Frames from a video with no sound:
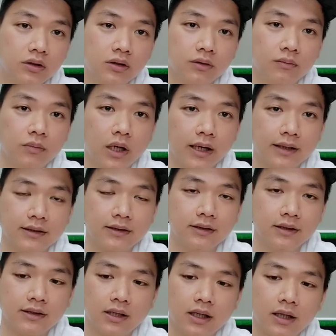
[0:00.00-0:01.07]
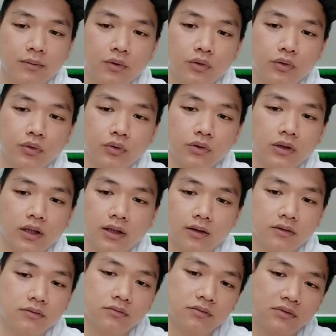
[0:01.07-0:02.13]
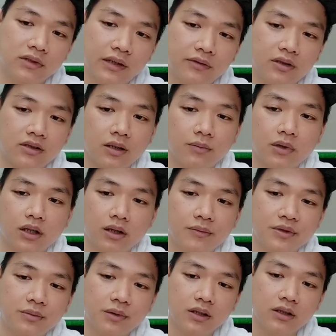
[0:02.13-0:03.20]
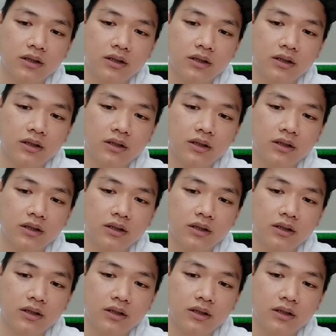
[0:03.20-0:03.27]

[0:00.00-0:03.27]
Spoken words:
by the time you use, like after some times. But